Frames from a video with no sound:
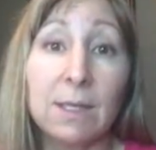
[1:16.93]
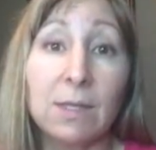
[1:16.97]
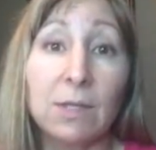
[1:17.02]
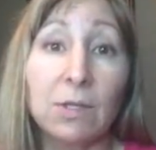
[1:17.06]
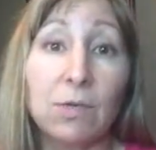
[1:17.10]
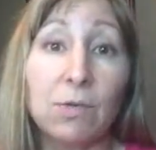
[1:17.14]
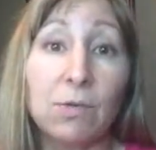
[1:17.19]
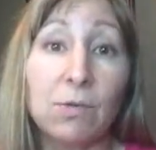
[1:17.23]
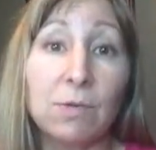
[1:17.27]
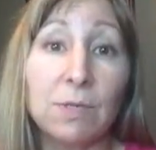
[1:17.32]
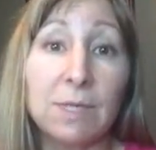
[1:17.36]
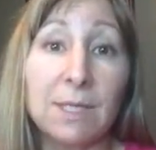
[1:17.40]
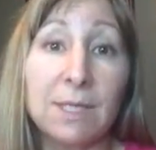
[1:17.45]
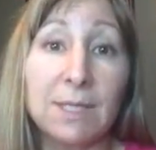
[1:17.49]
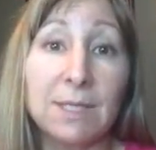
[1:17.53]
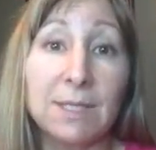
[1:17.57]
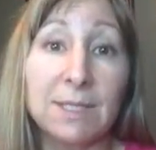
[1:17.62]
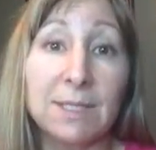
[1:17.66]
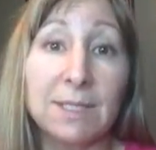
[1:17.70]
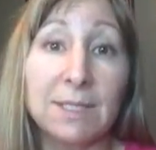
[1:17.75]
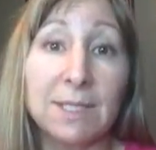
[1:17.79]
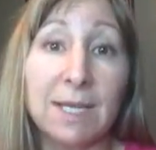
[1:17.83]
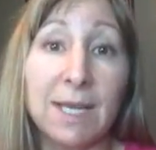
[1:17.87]
You need
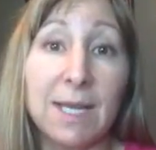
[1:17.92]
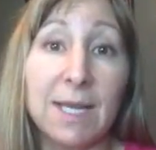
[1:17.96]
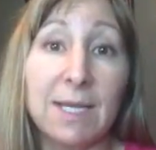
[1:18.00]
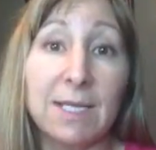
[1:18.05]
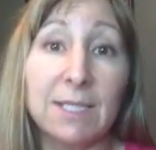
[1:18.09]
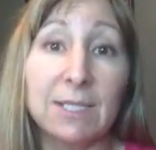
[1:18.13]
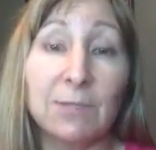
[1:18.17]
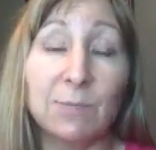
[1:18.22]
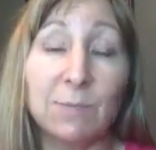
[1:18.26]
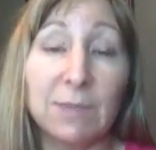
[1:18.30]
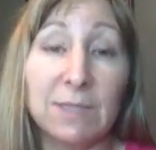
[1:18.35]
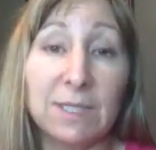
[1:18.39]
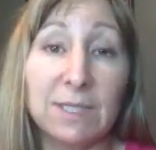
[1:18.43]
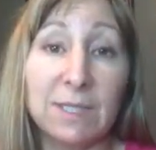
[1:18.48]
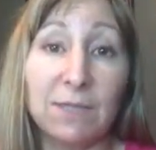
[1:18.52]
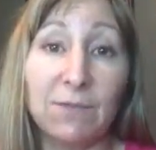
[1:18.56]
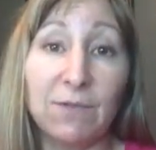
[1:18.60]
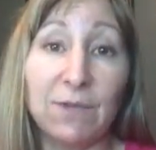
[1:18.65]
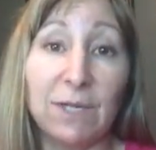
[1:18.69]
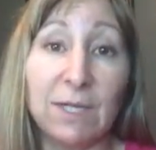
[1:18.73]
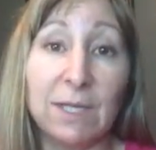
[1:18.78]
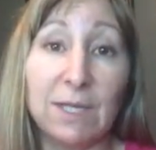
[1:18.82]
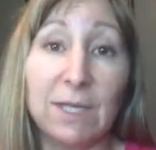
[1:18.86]
to say
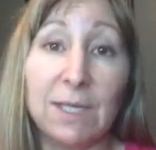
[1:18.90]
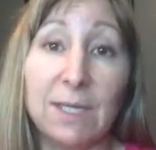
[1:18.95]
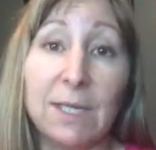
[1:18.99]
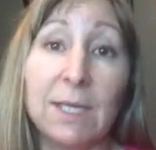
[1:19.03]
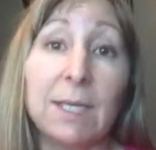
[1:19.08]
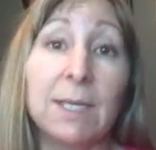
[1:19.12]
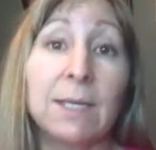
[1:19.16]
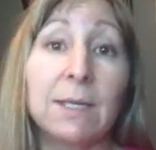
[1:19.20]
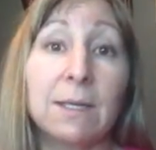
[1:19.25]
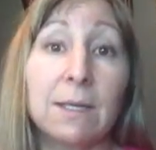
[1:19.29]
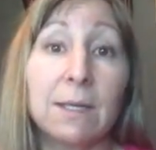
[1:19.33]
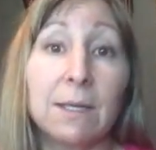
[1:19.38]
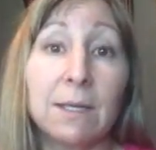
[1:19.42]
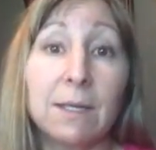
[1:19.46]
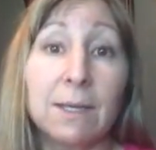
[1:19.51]
specifically,